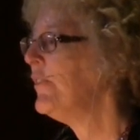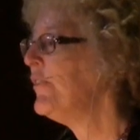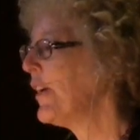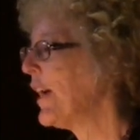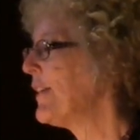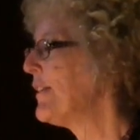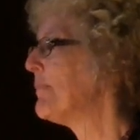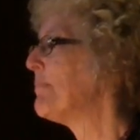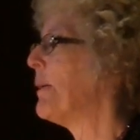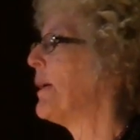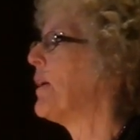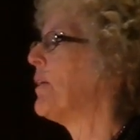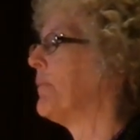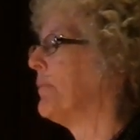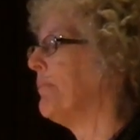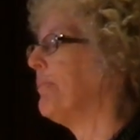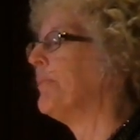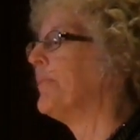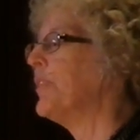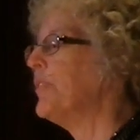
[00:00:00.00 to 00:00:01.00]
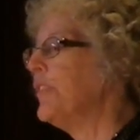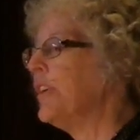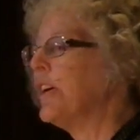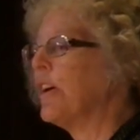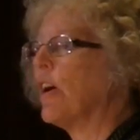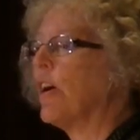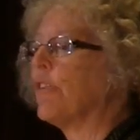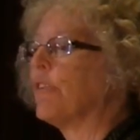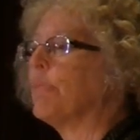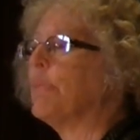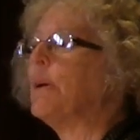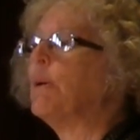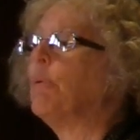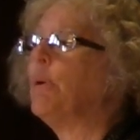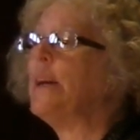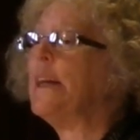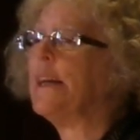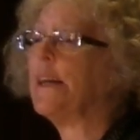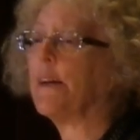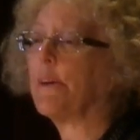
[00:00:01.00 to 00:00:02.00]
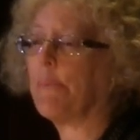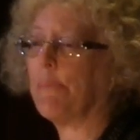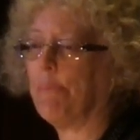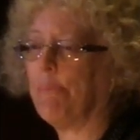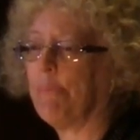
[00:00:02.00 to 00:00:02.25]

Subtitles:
Jezebel, she calls me weak.